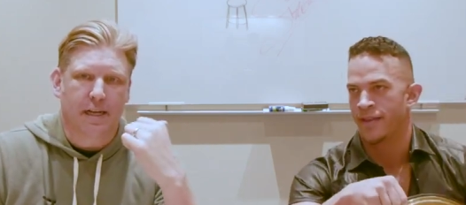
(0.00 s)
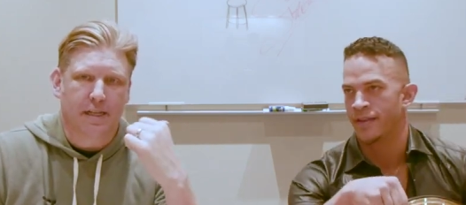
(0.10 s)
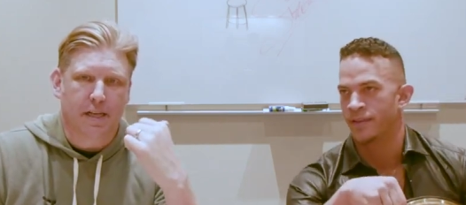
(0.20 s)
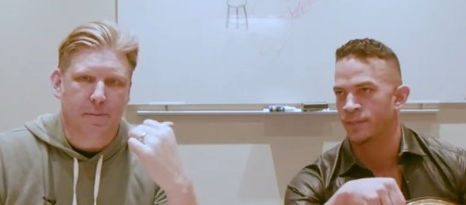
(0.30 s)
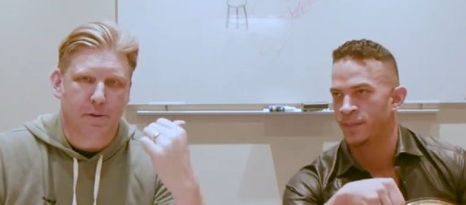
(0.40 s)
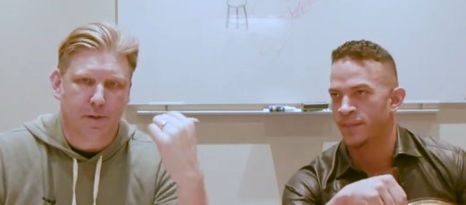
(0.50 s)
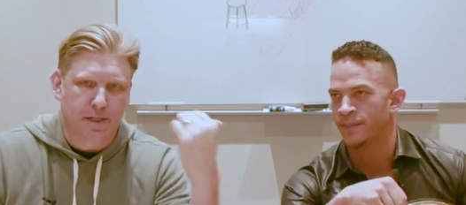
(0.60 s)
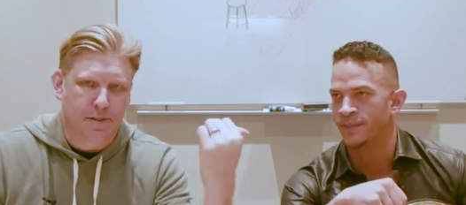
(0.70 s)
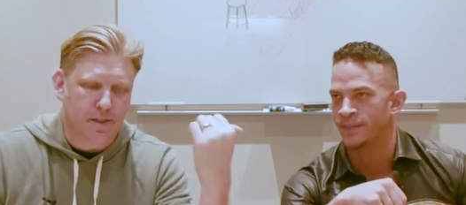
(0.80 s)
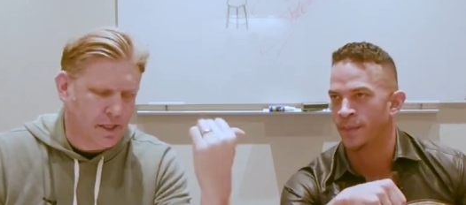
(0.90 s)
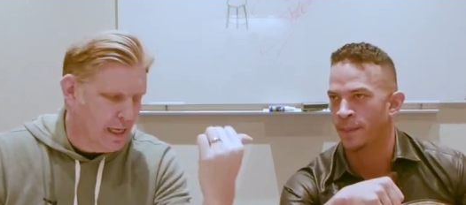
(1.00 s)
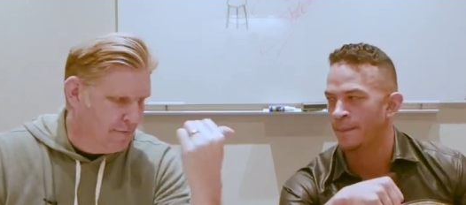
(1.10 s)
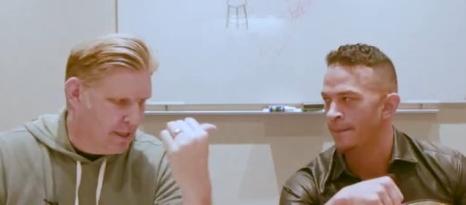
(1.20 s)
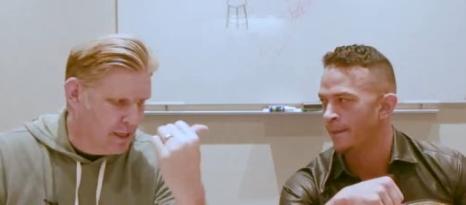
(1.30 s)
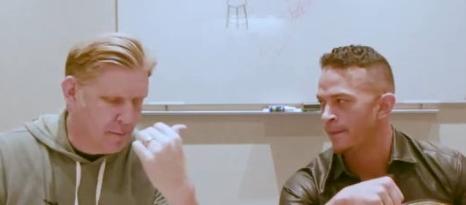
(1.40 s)
Speaker 1: of AEW. This is the
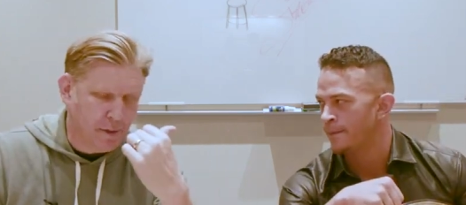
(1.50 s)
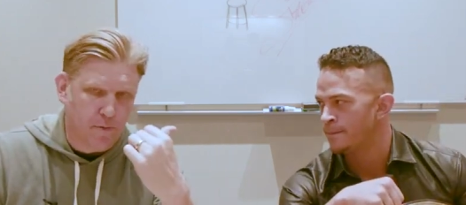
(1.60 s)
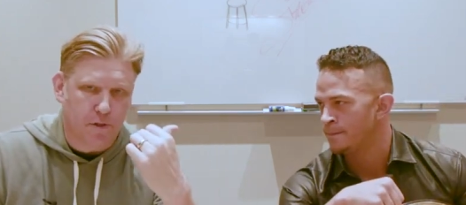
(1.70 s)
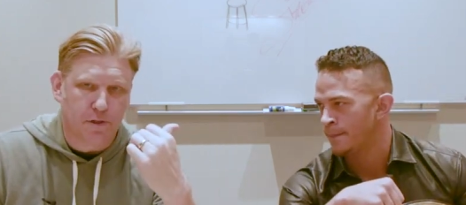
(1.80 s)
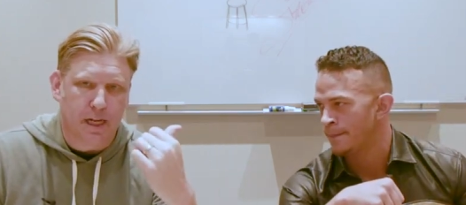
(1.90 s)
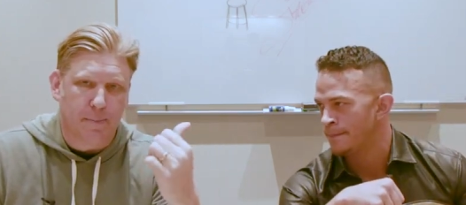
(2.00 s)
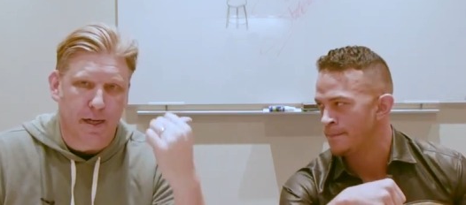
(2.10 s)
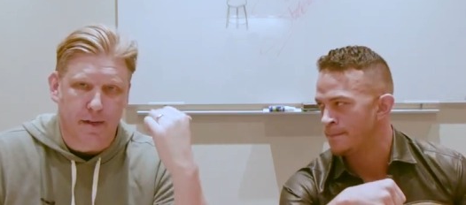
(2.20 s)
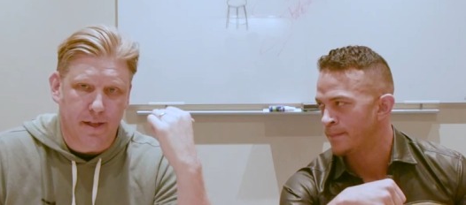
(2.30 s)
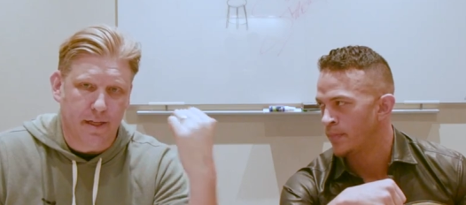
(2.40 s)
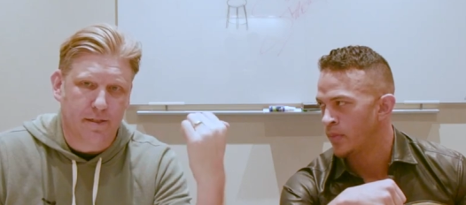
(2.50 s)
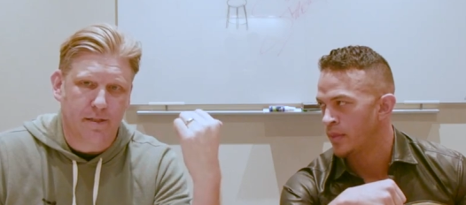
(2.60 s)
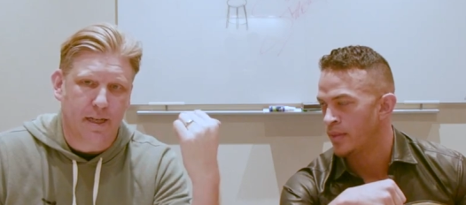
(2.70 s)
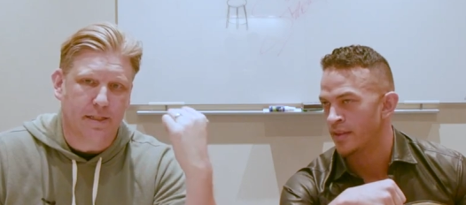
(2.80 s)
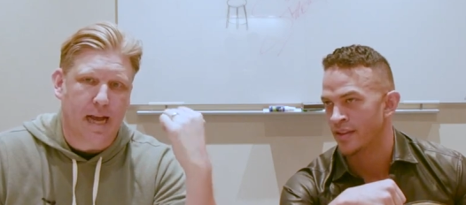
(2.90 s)
FTW World Champion.
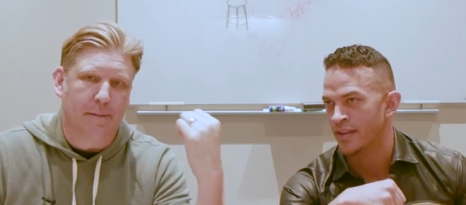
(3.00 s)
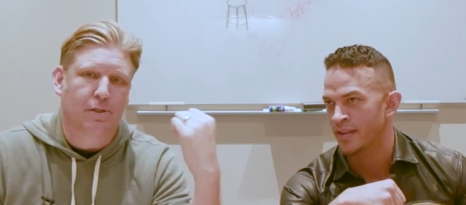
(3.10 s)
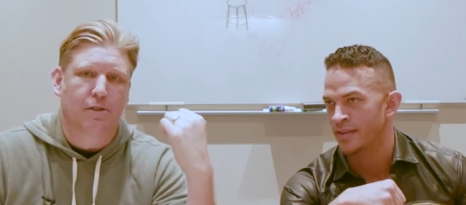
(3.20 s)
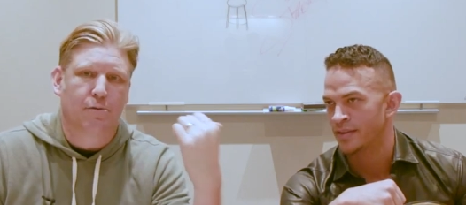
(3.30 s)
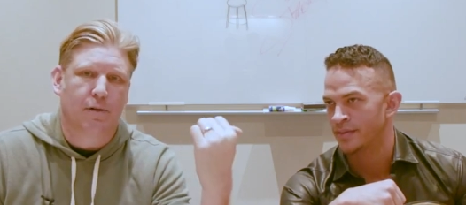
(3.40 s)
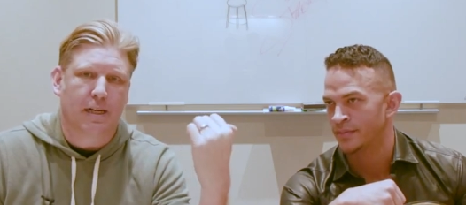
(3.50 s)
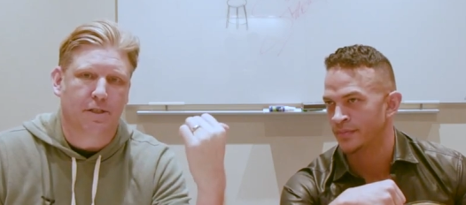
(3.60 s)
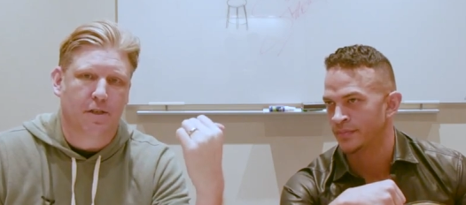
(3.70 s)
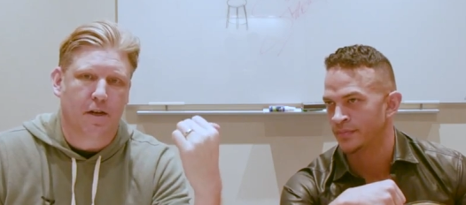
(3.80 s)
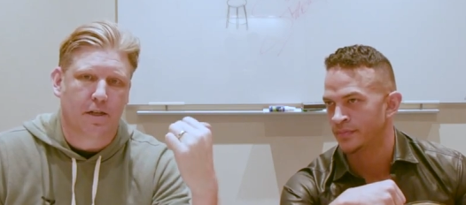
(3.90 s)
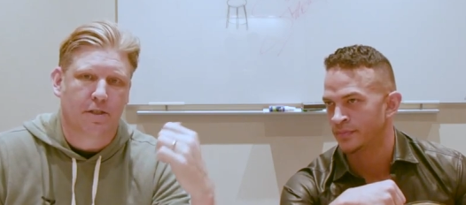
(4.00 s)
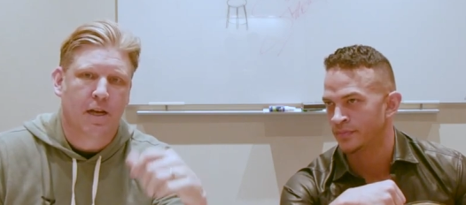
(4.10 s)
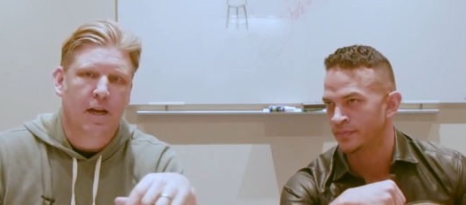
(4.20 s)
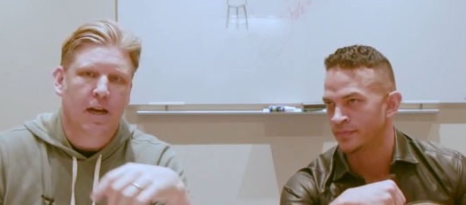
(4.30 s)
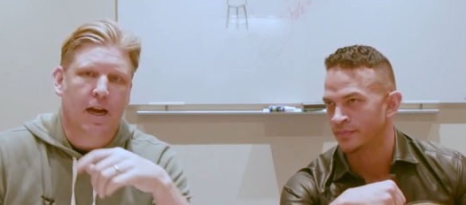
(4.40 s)
This is absolute Ricky Starks.
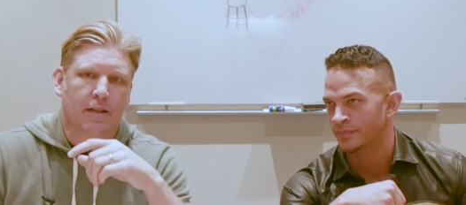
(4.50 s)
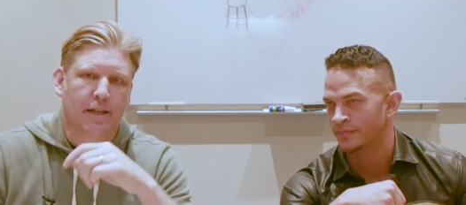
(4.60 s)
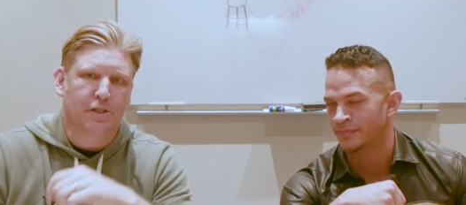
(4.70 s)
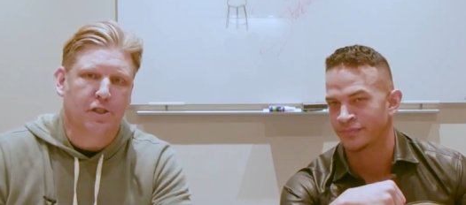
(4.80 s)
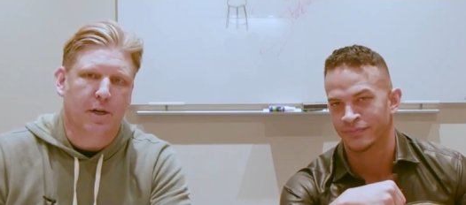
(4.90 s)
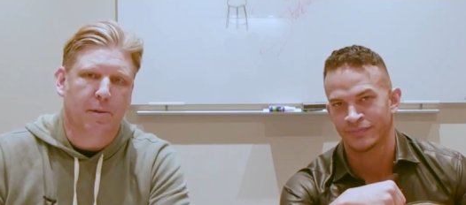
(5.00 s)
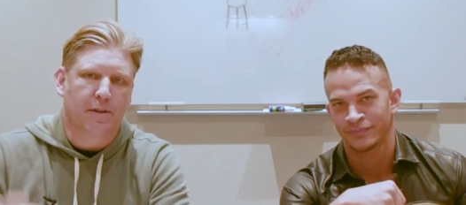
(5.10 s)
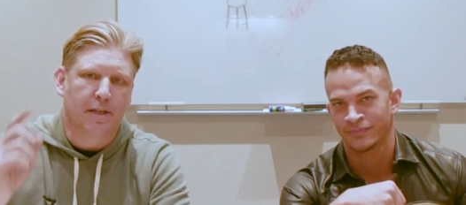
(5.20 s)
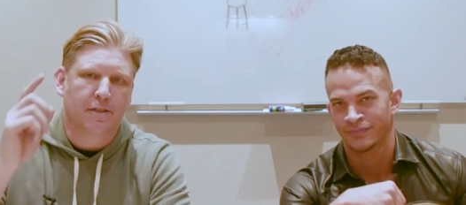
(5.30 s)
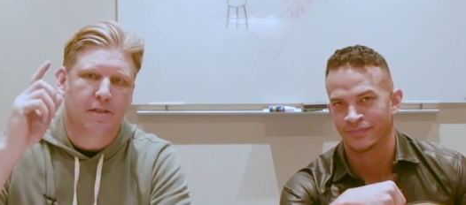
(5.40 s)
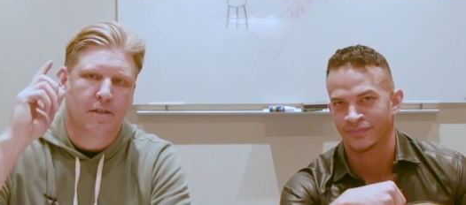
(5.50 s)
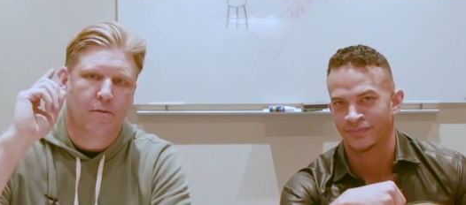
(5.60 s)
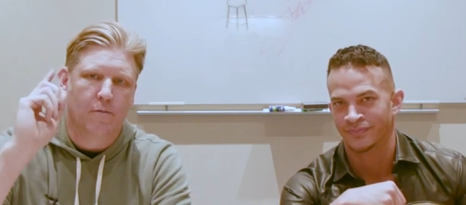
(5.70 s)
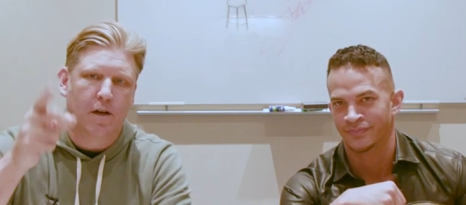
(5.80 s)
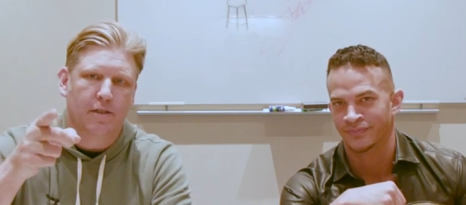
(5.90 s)
And ladies and gentlemen, this
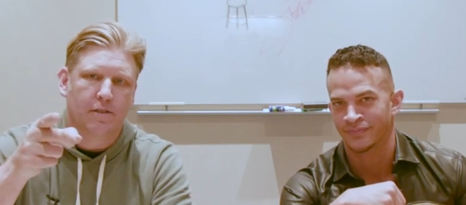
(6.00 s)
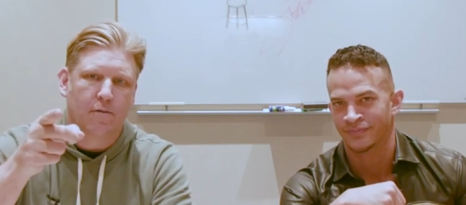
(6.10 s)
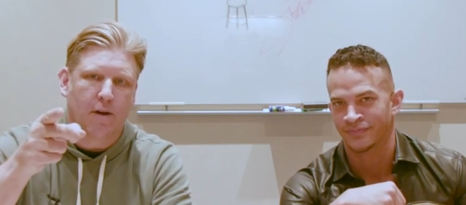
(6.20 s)
was